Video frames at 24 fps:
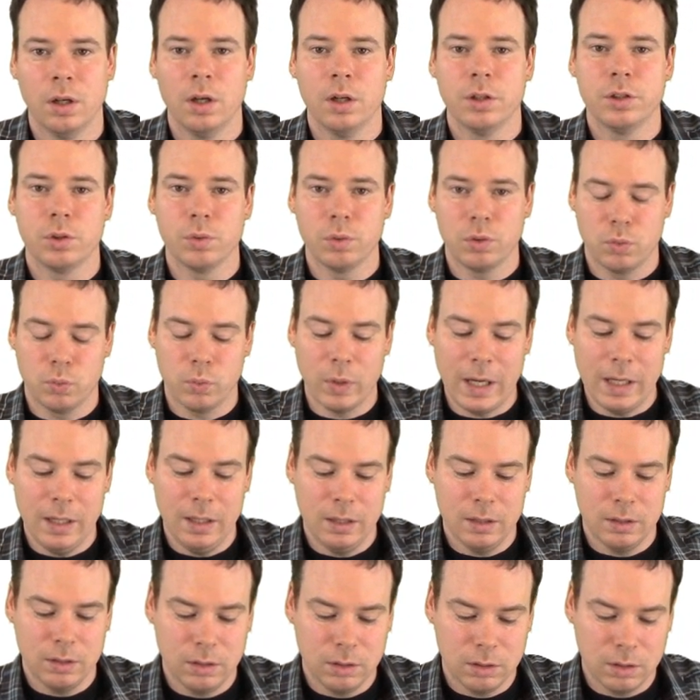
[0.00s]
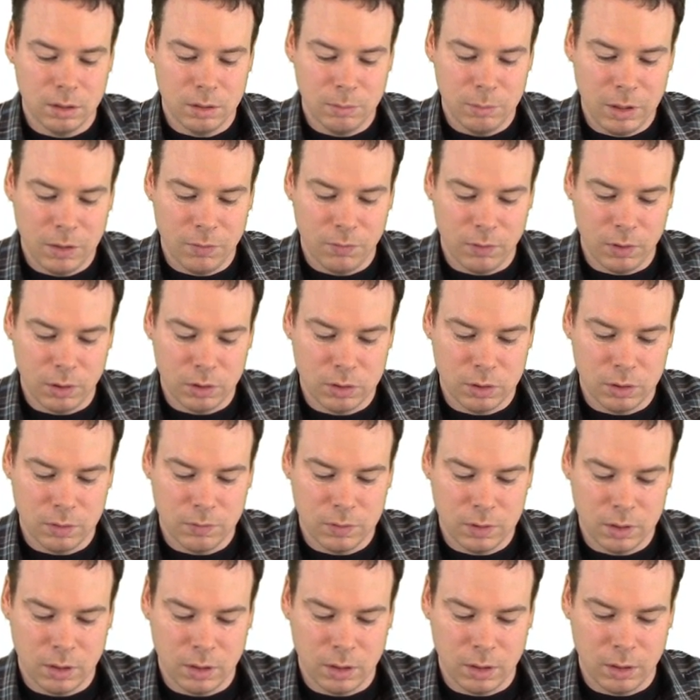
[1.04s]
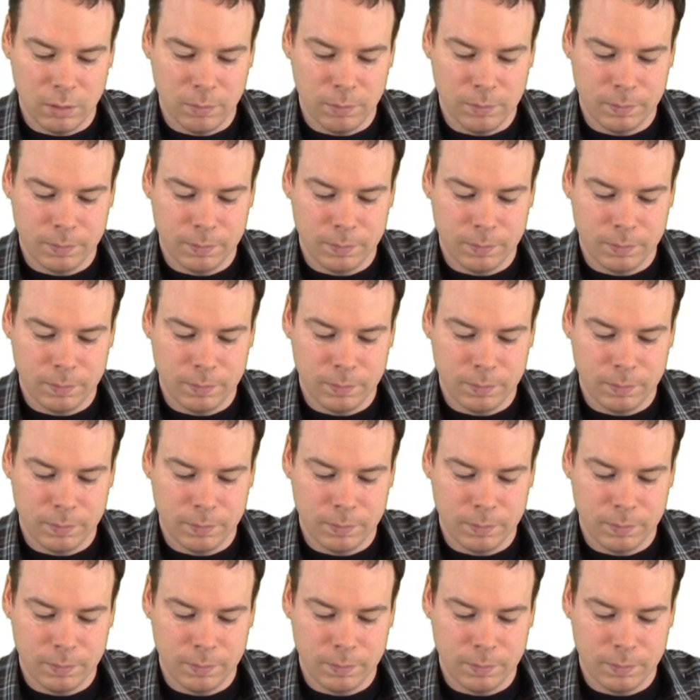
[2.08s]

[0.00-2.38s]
So its radius is going to be a function of time.